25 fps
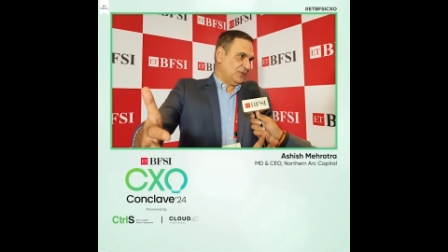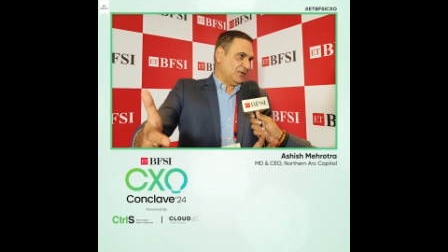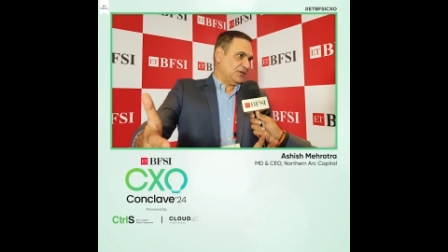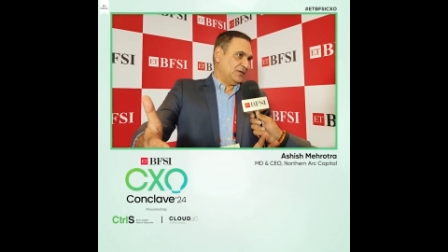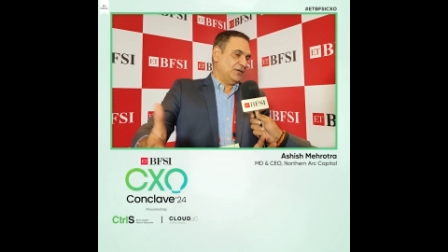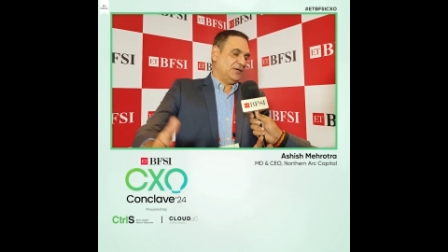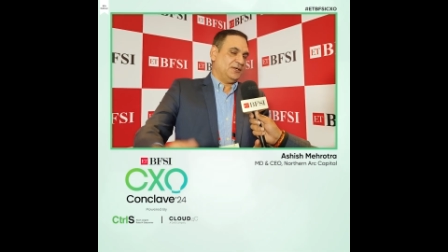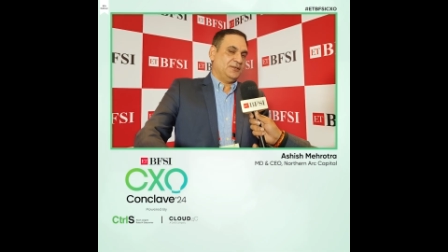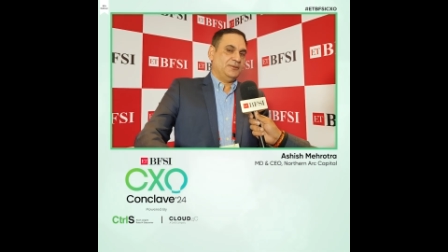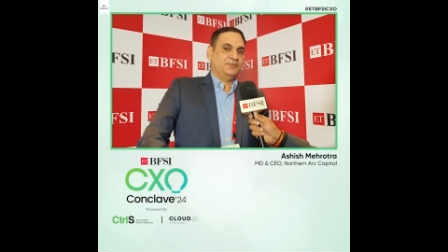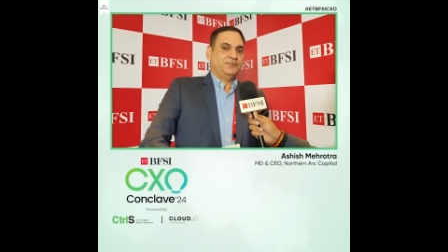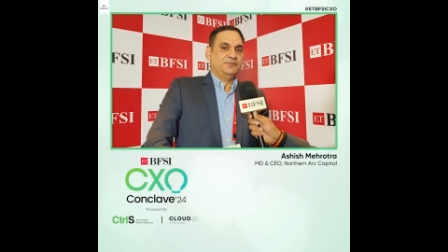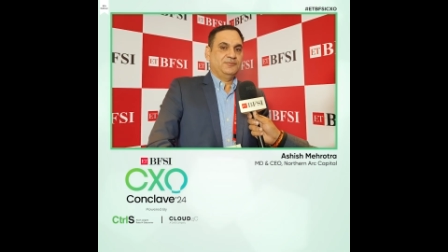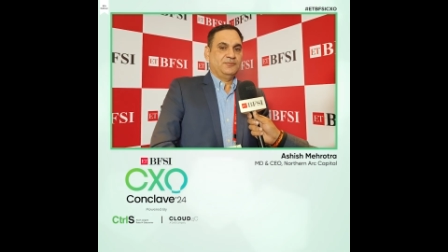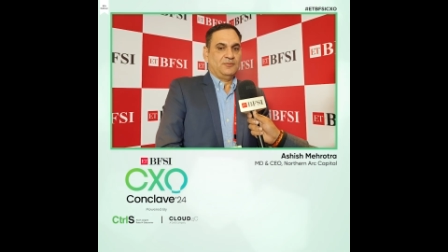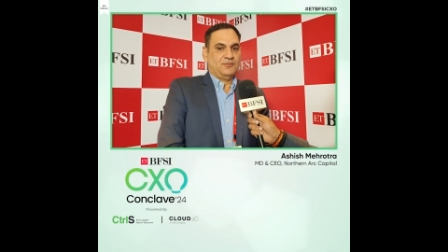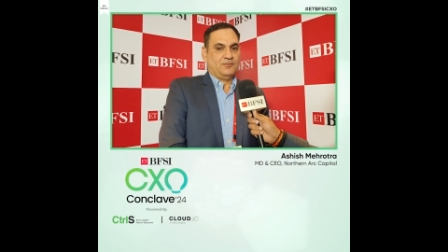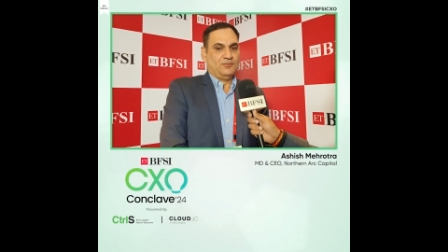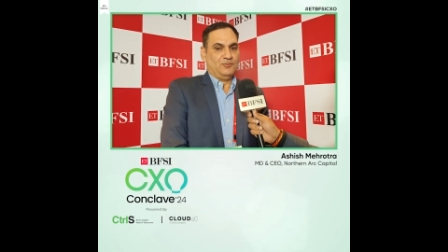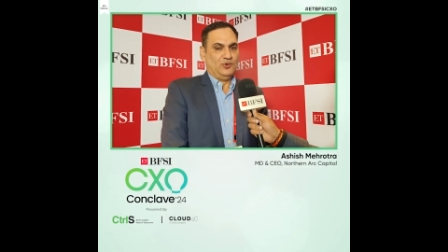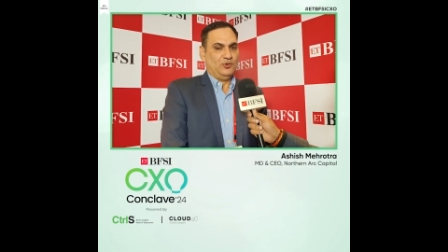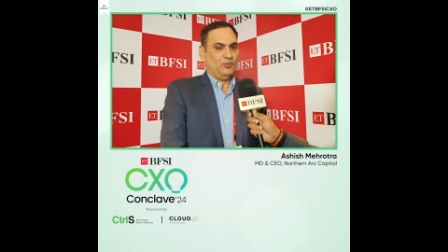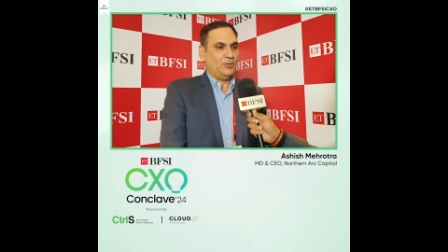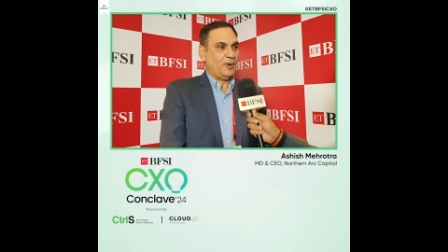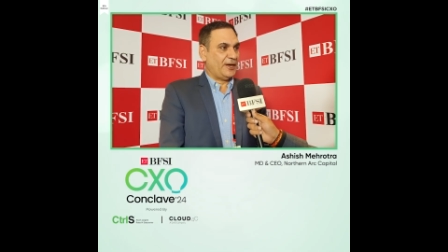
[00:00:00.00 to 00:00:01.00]
uh,
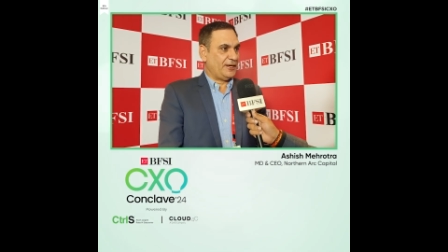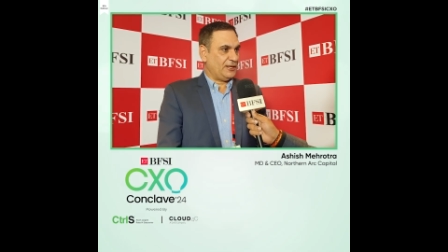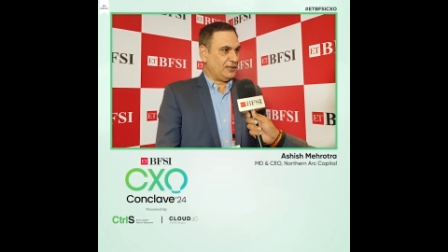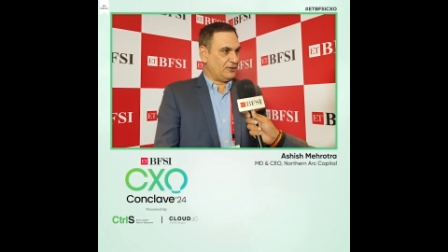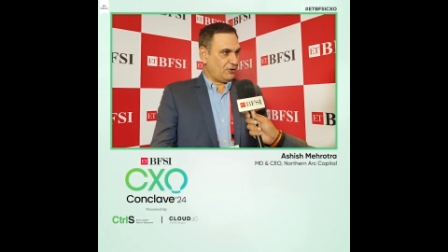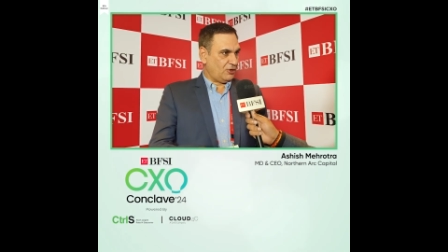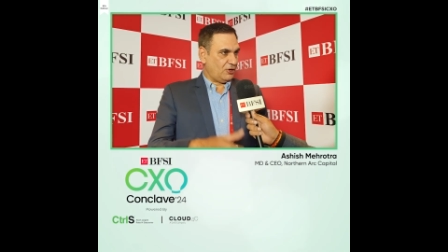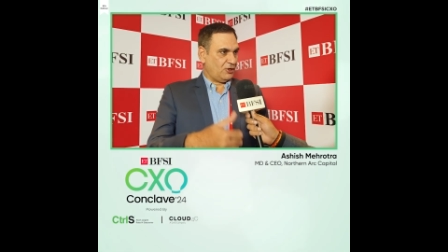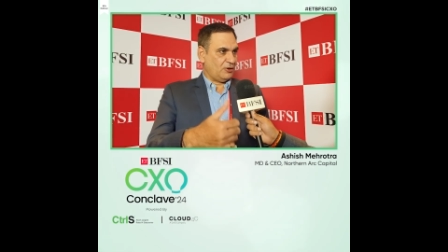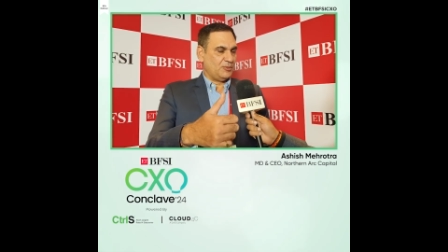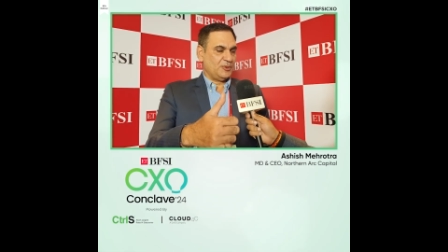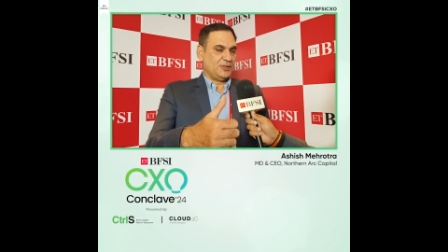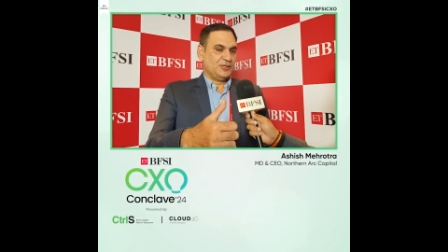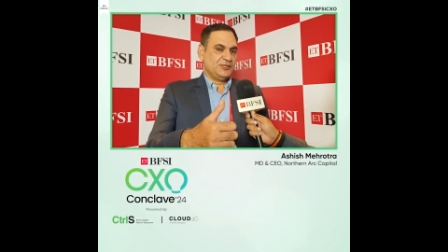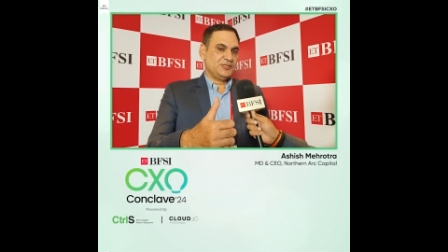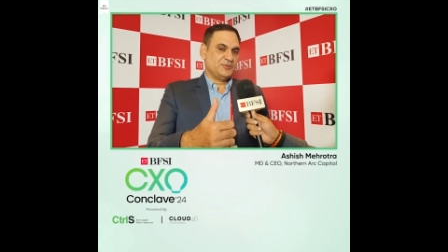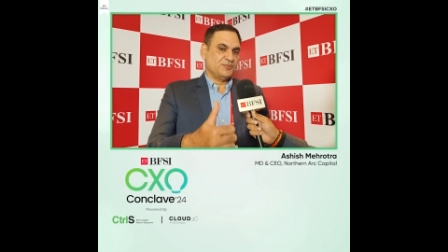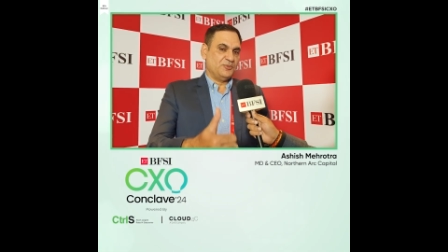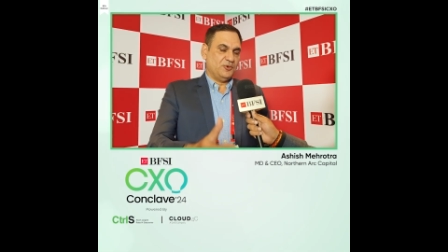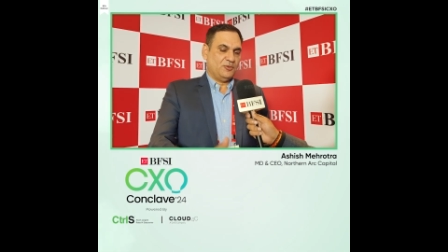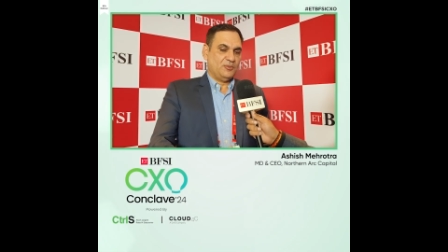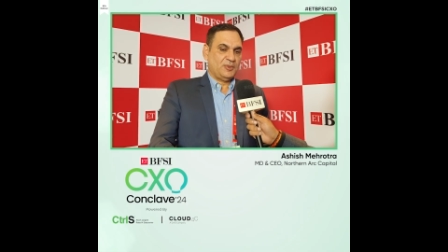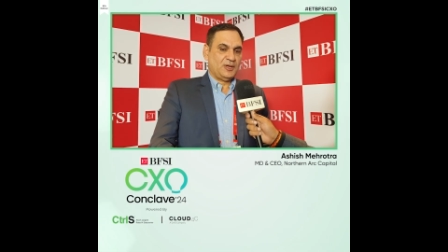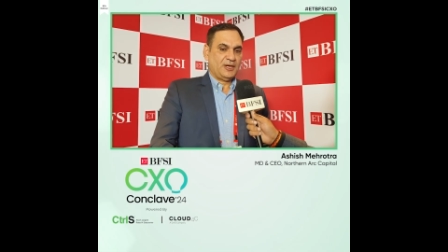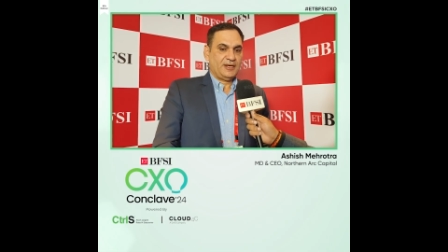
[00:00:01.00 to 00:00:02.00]
mobile commerce,
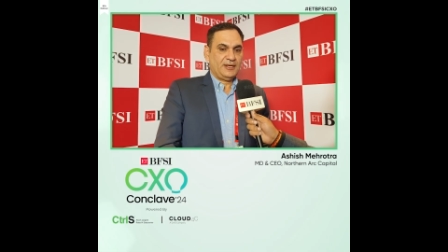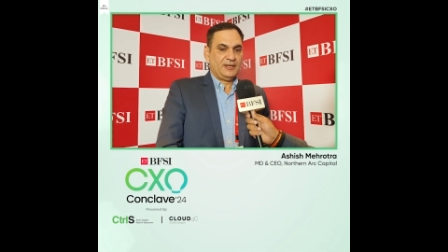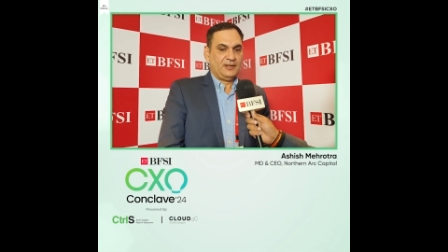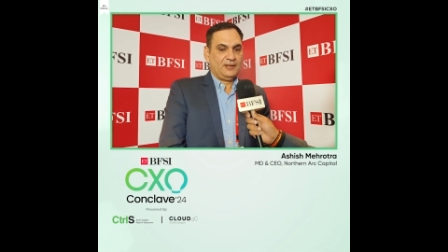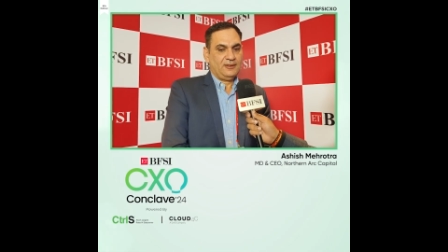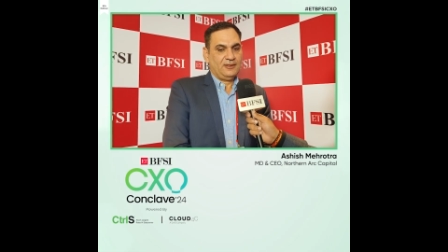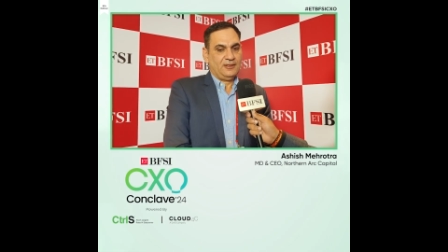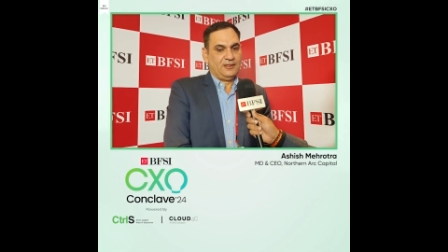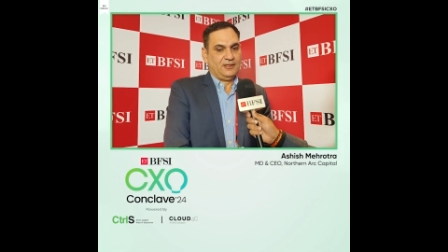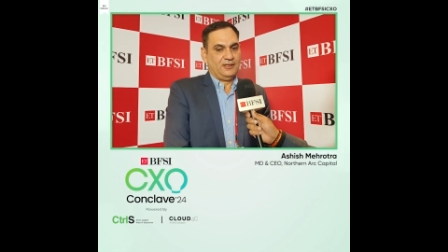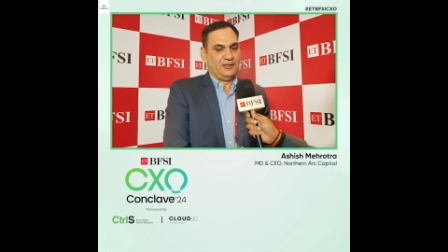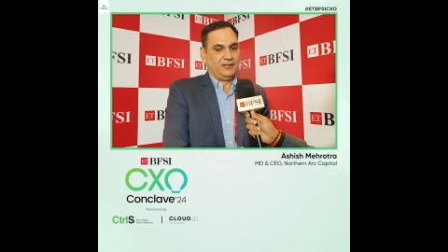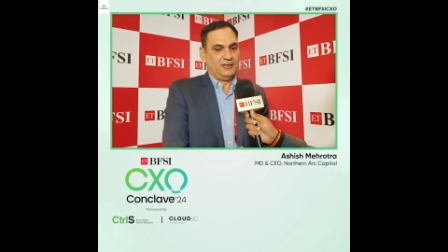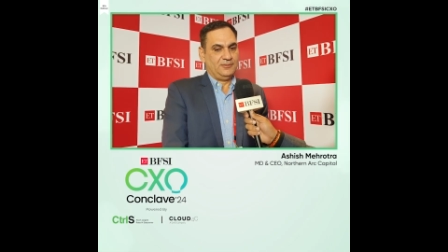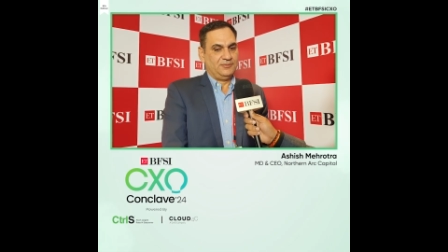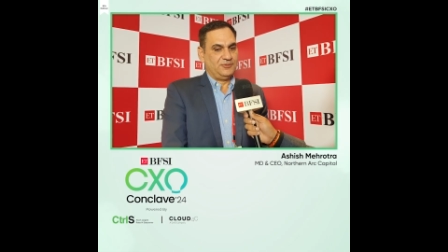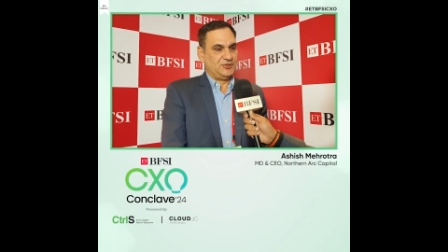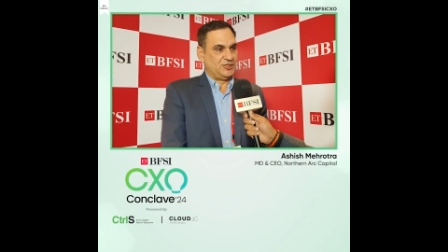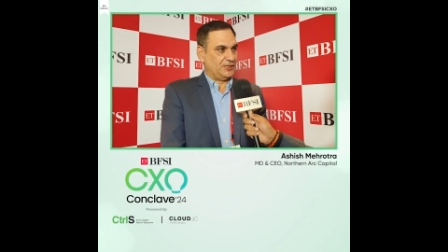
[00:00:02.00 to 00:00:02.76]
mobile uh,